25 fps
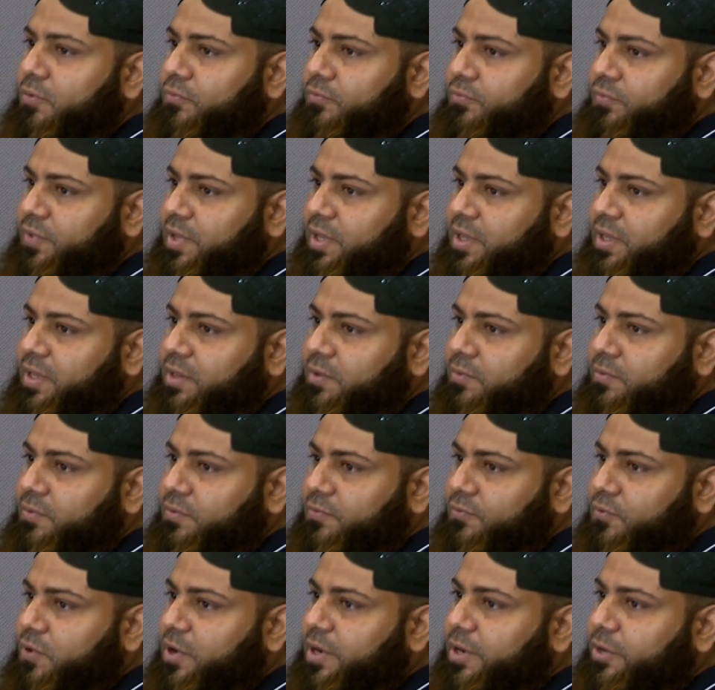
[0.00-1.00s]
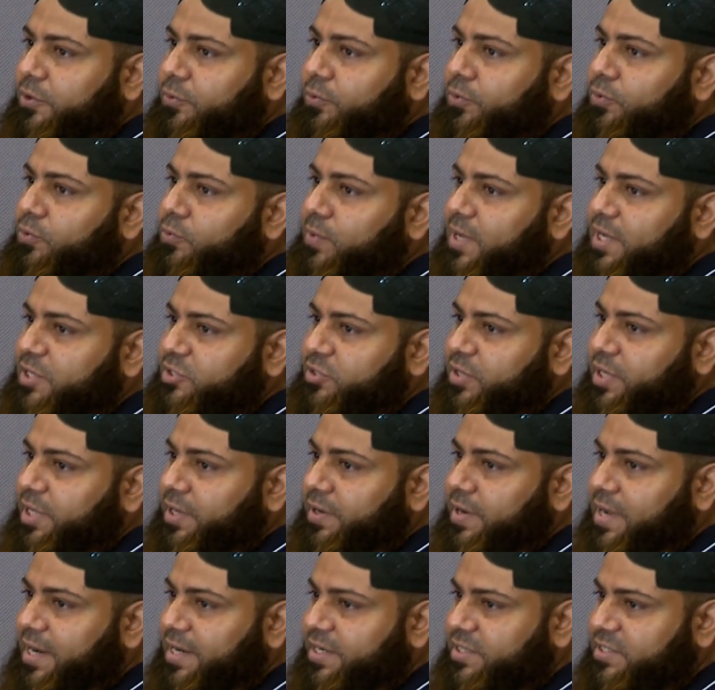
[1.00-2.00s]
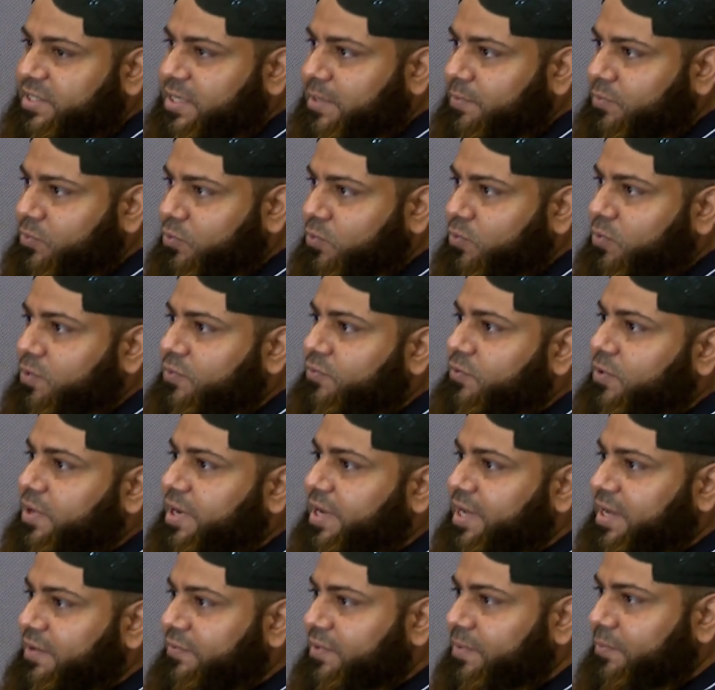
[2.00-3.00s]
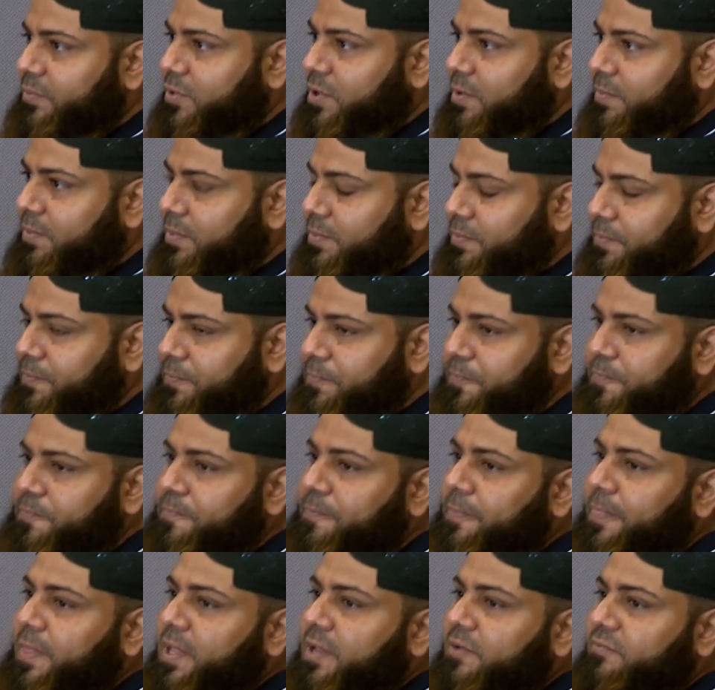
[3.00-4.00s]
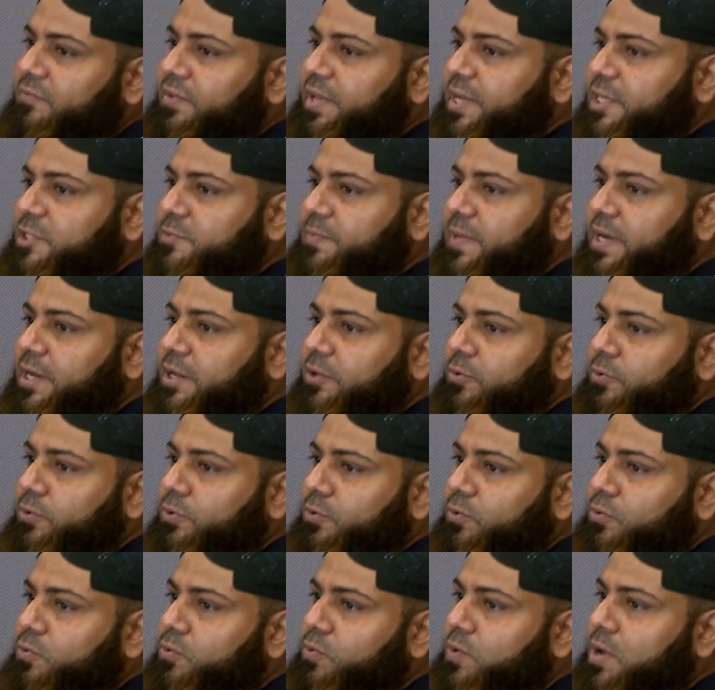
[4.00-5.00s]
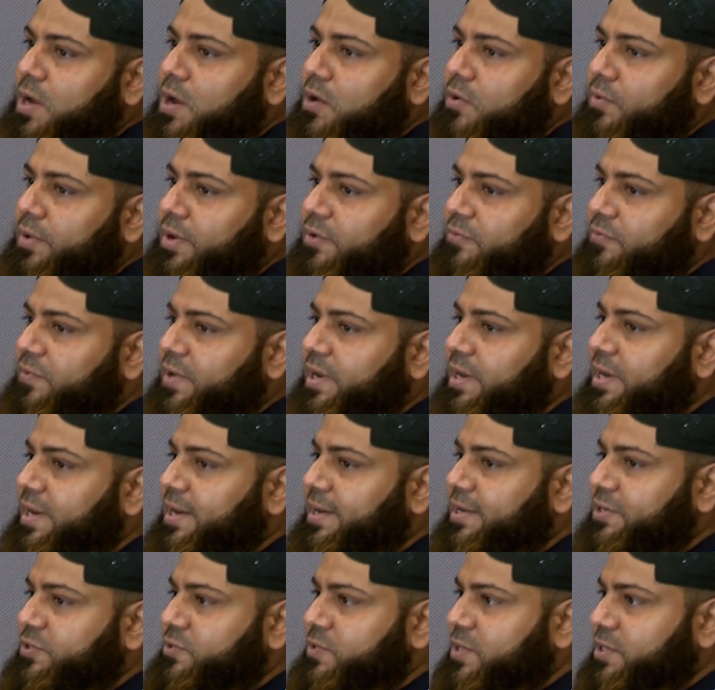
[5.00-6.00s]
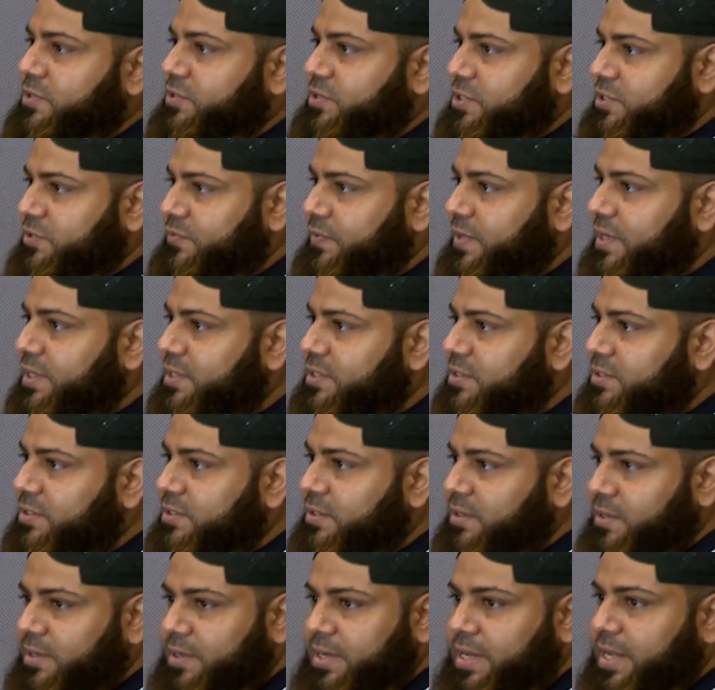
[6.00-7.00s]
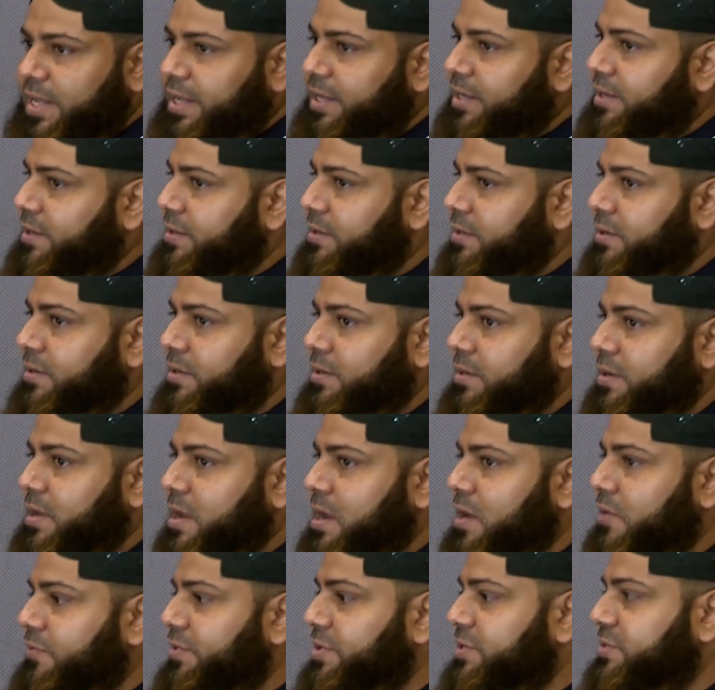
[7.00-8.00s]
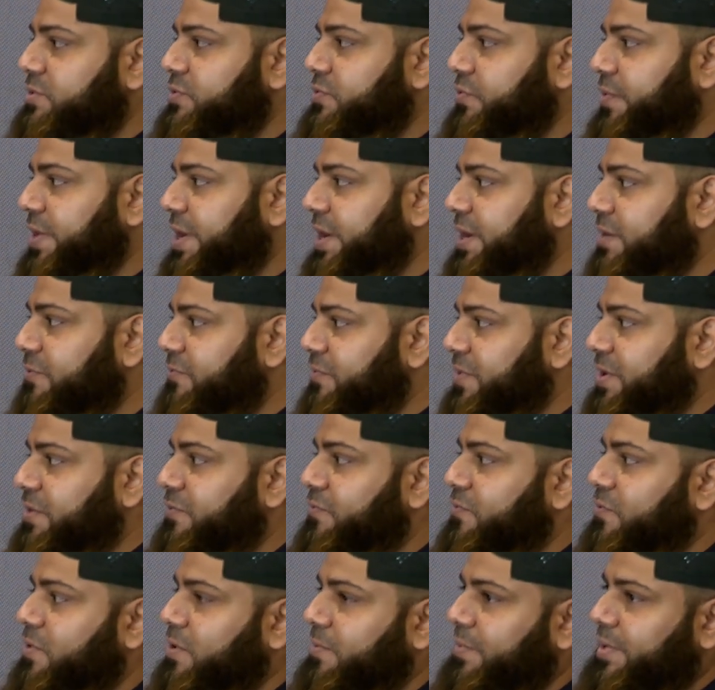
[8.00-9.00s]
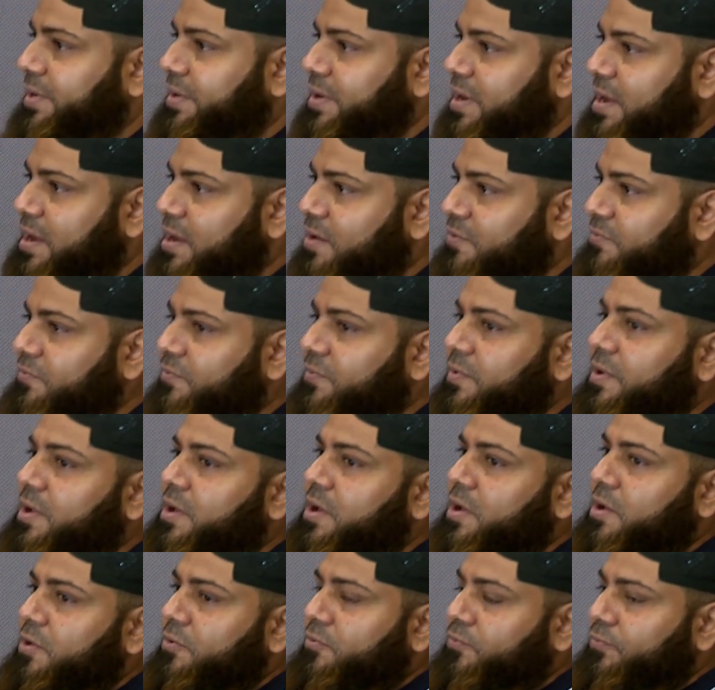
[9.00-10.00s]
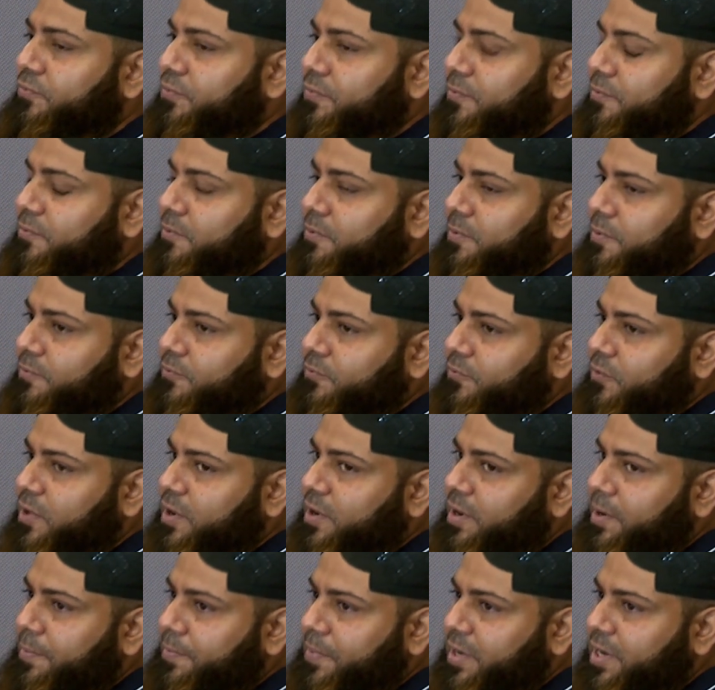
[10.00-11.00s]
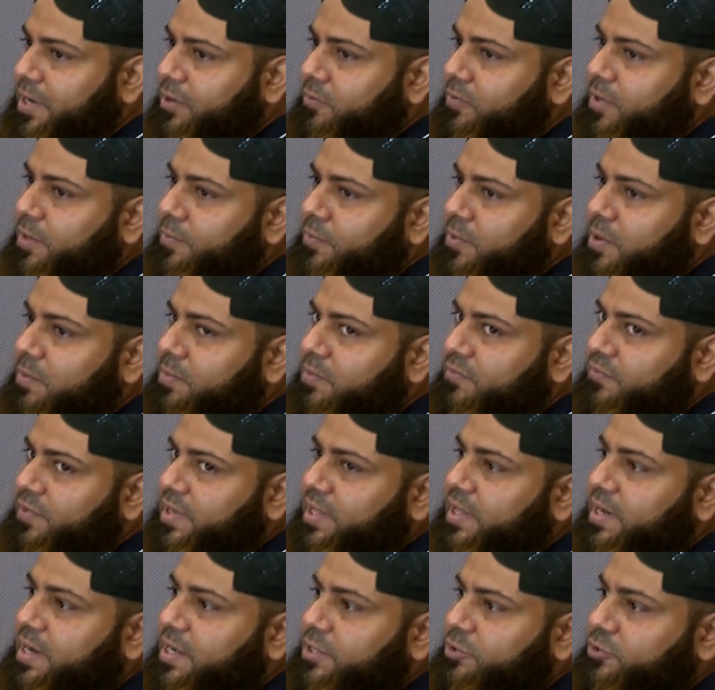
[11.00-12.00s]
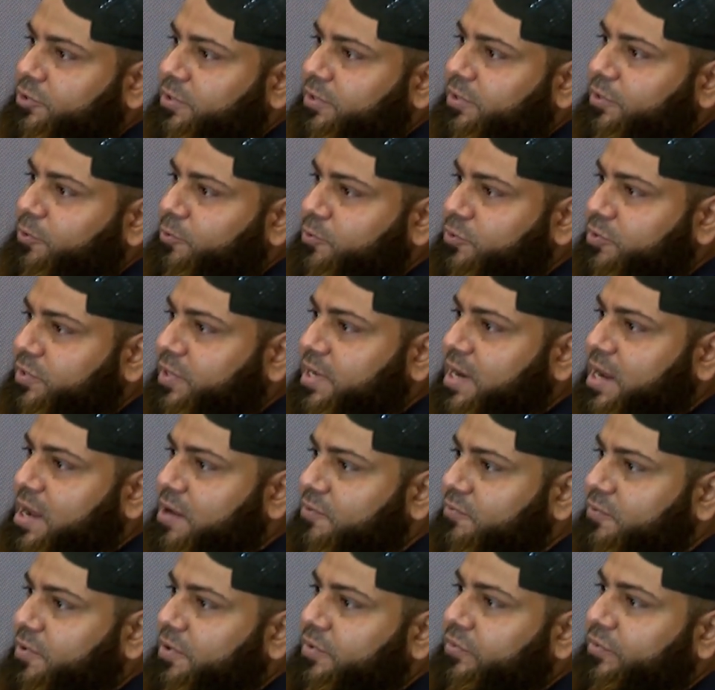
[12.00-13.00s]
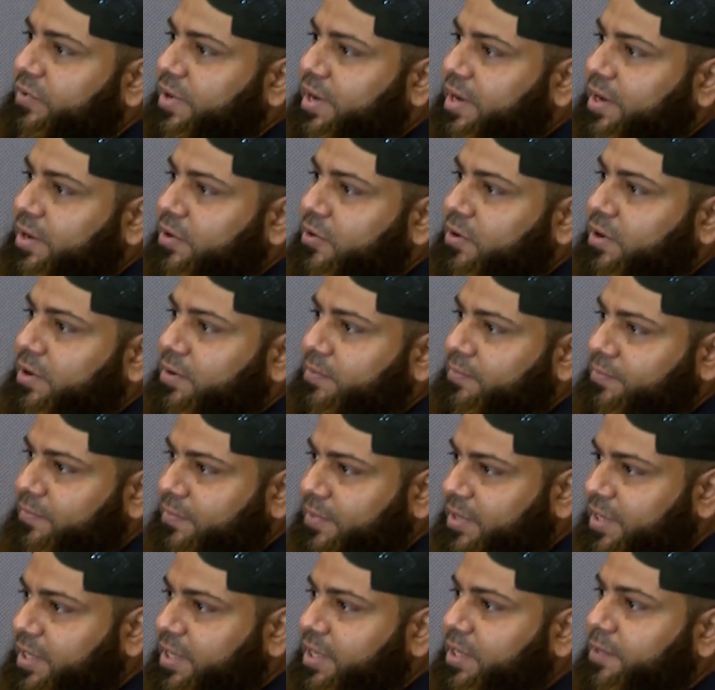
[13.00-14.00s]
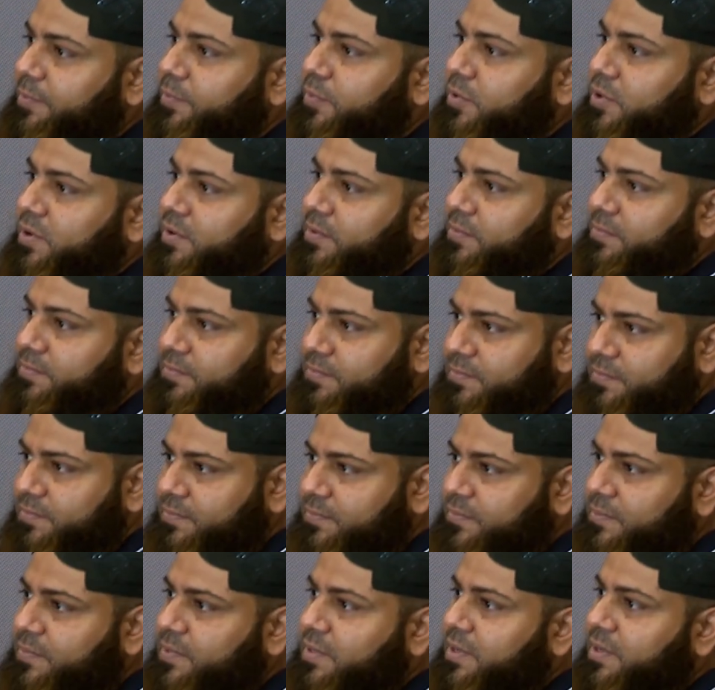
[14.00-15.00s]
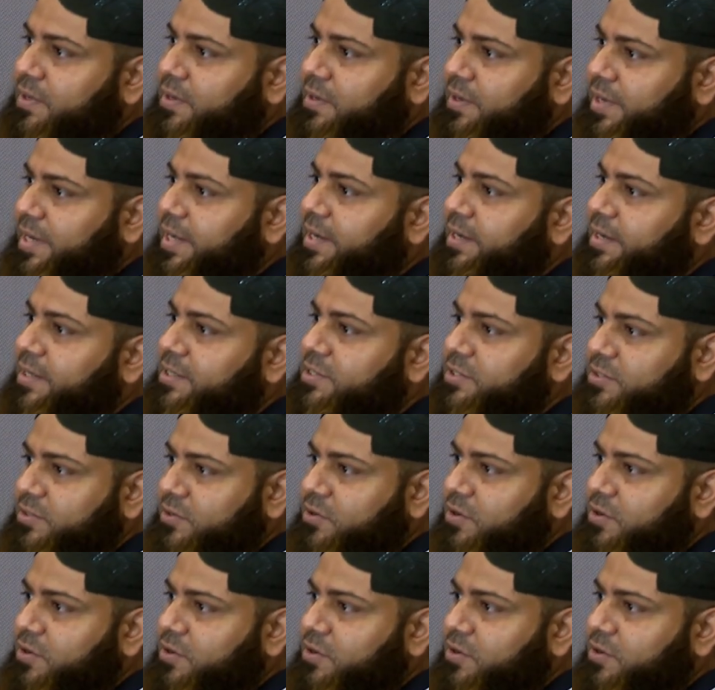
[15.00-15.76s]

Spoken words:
We want you to actually write some code for a given problem. We expect you to know how different data structures works, like how is tree different from a graph. For a particular problem, whether I should use graph or tree or heap or linked list